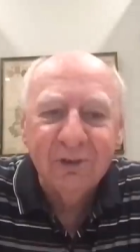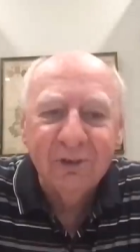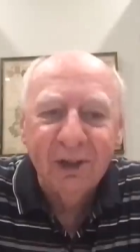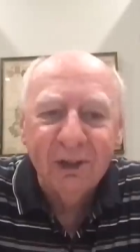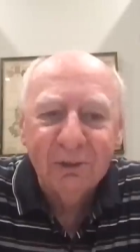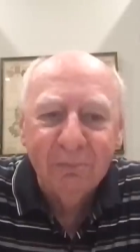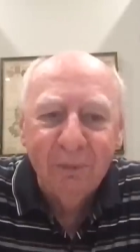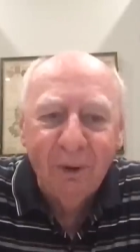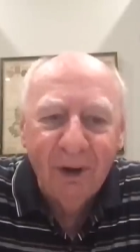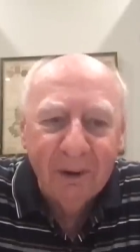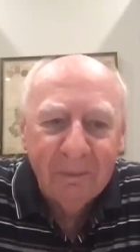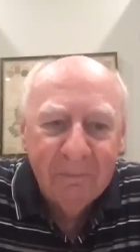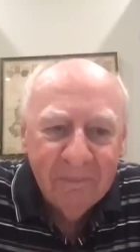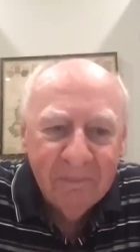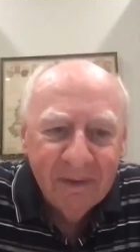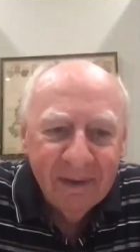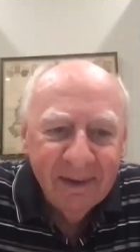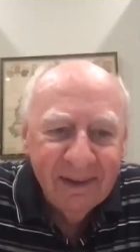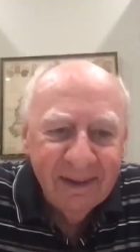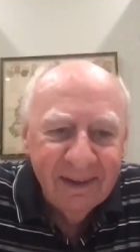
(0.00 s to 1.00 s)
dust mite,
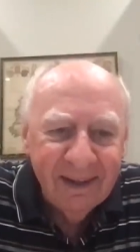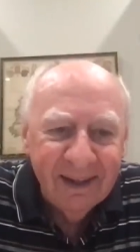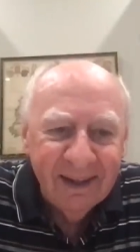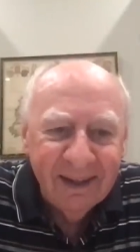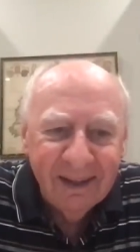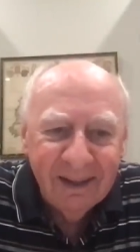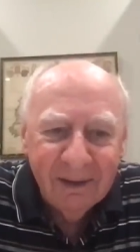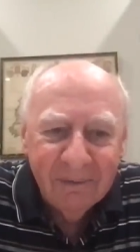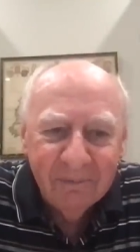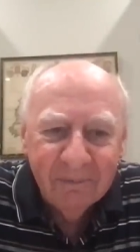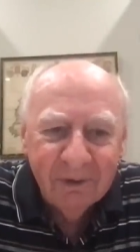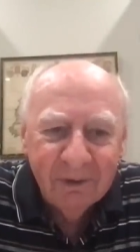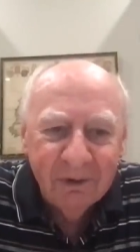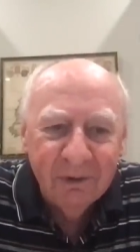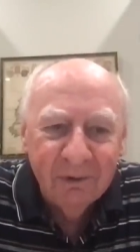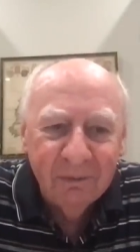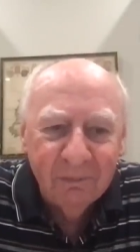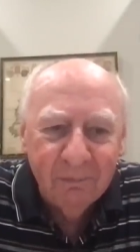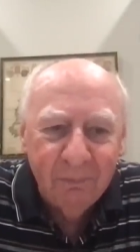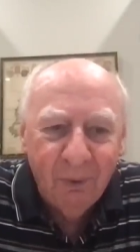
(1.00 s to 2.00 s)
um,
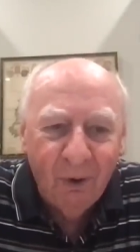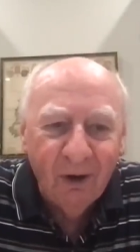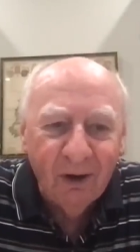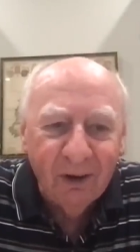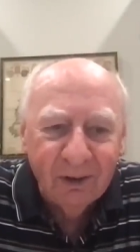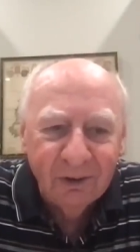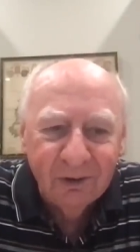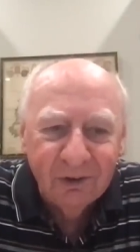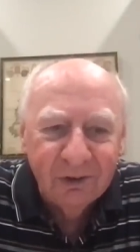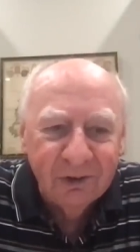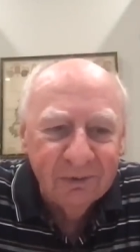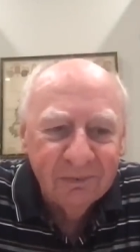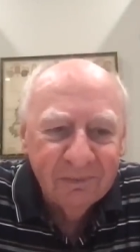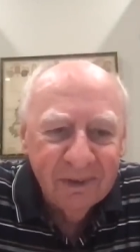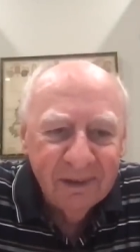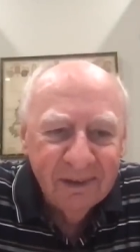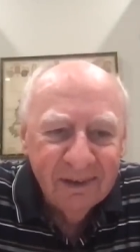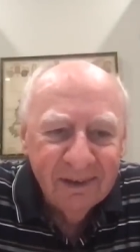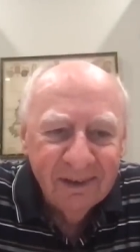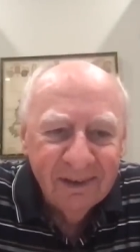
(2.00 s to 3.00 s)
pollens,
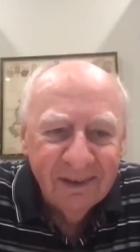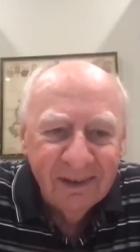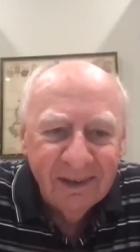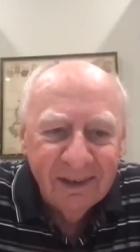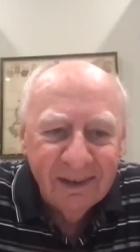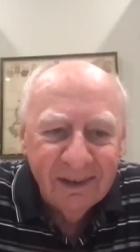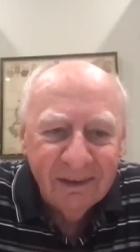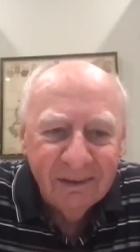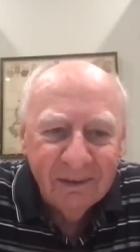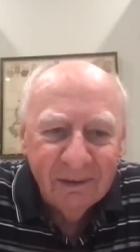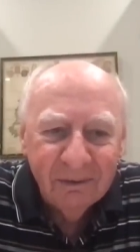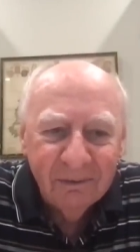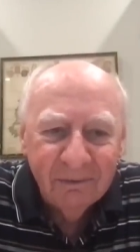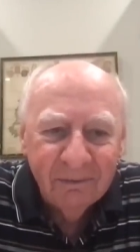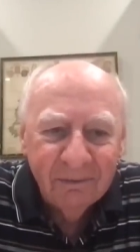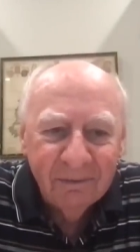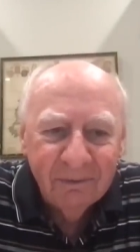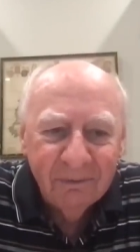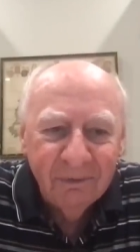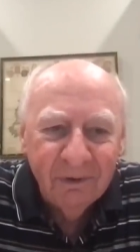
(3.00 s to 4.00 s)
uh, and
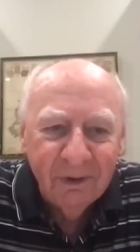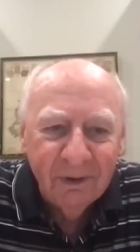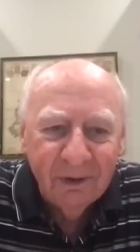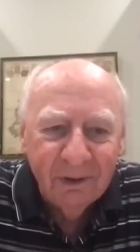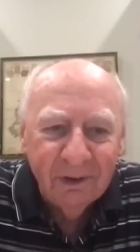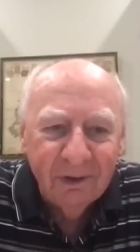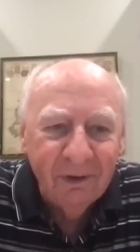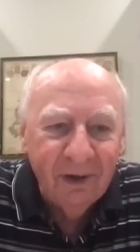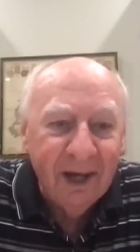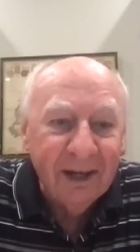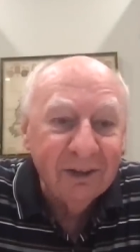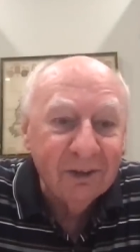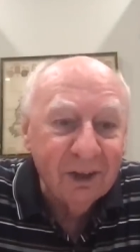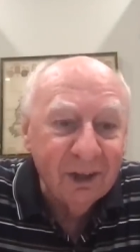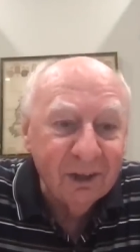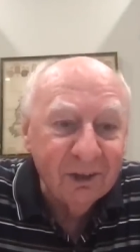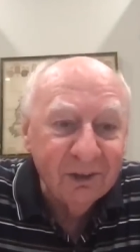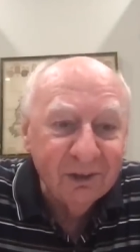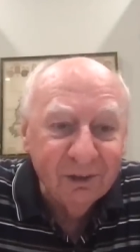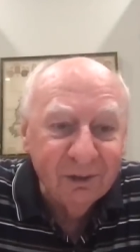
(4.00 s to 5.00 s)
very
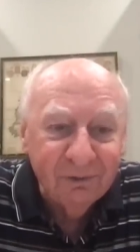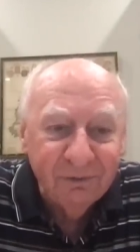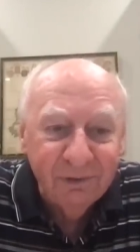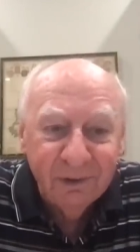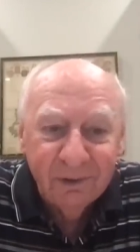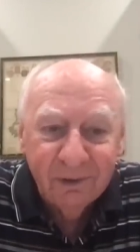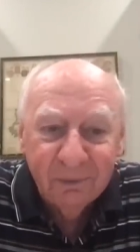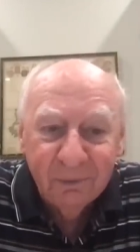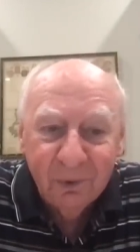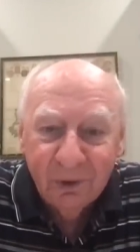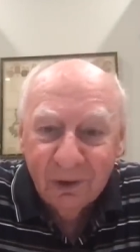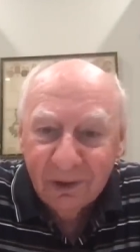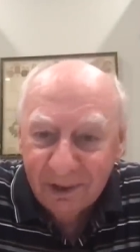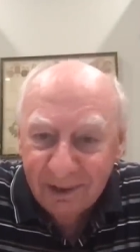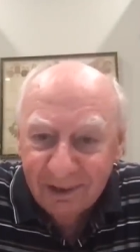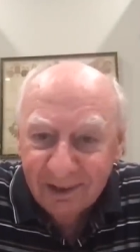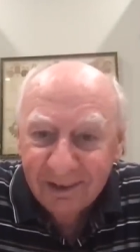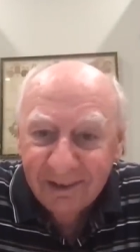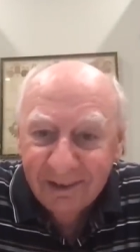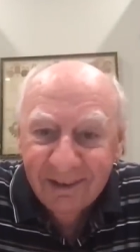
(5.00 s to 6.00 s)
latex if you're
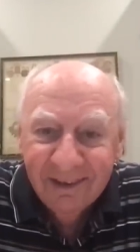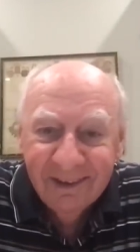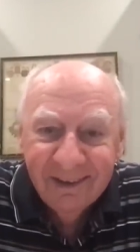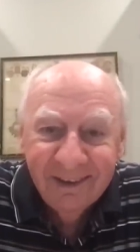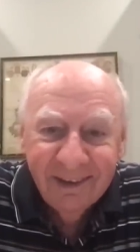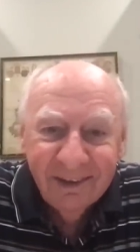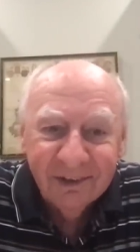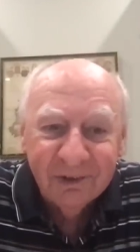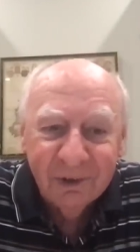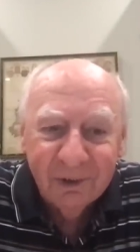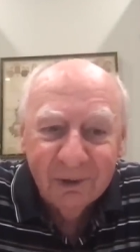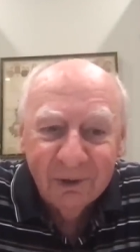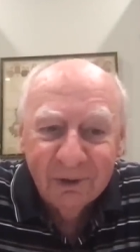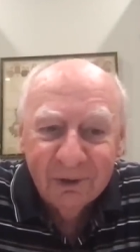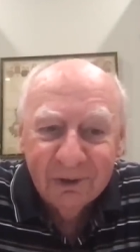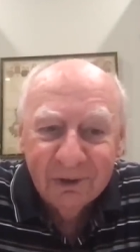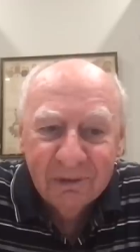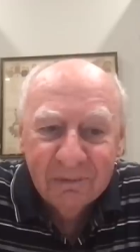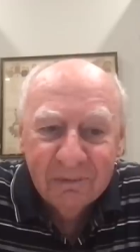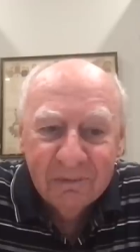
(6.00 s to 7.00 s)
working in as a
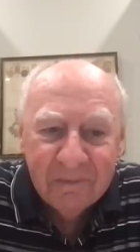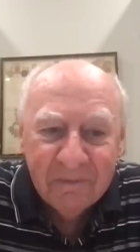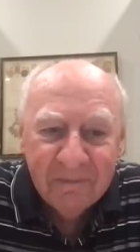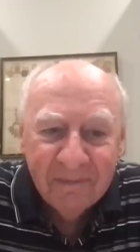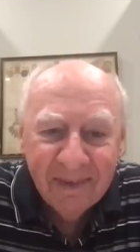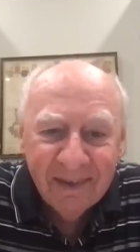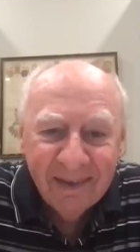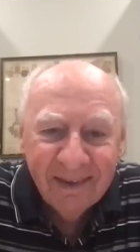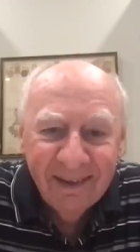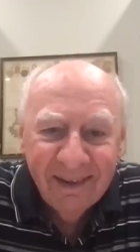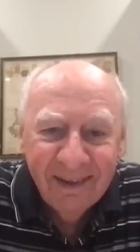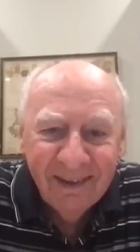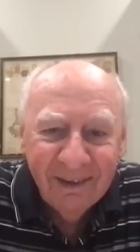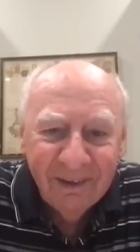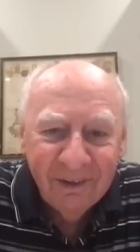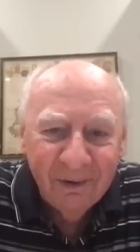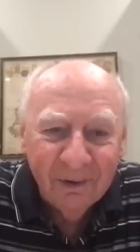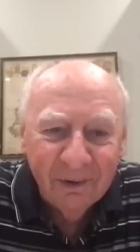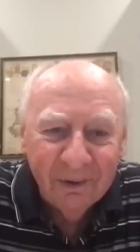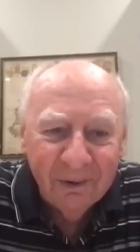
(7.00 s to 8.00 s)
nurse uh, uh,
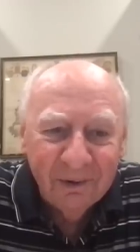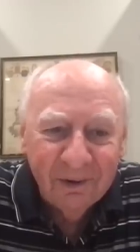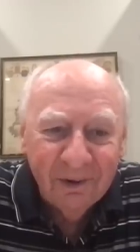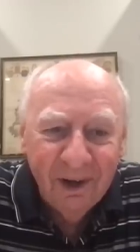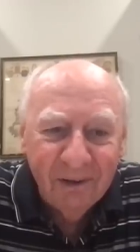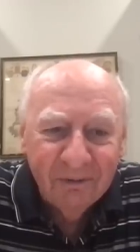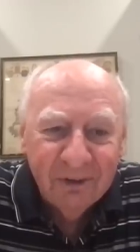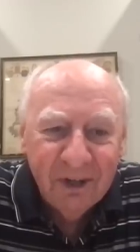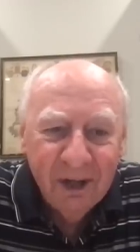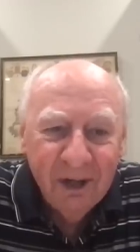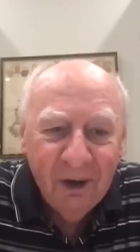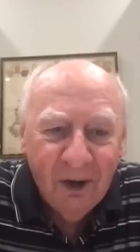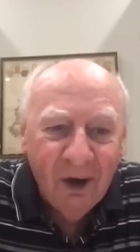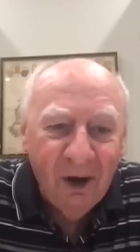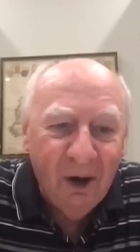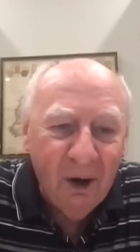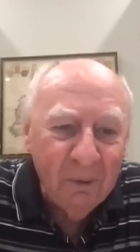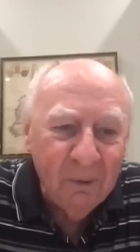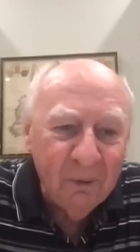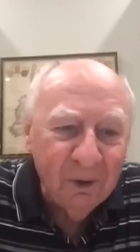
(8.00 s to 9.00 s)
on your gloves. I,
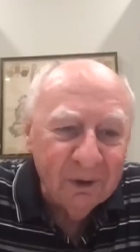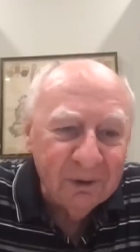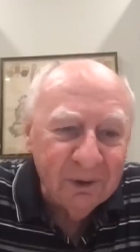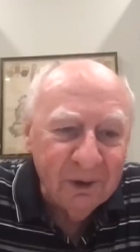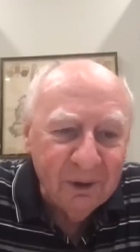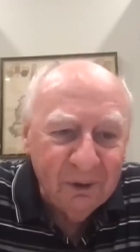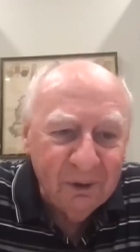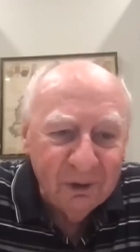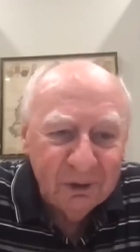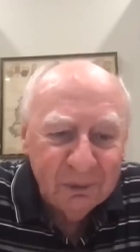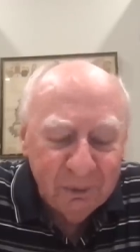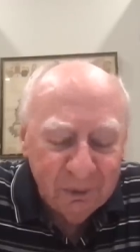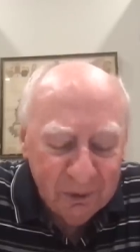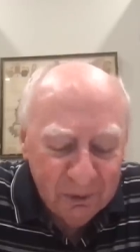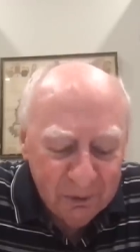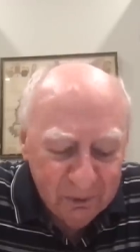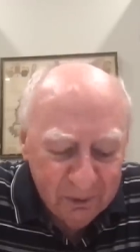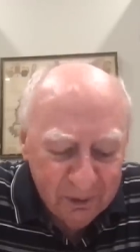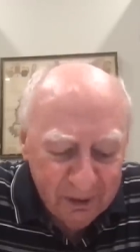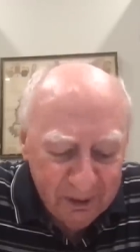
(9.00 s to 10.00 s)
I, worked in a
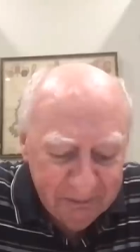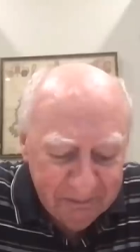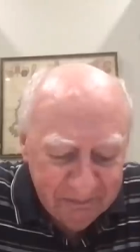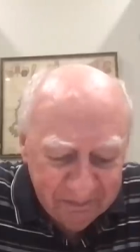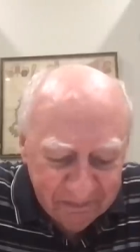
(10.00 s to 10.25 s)
hospital where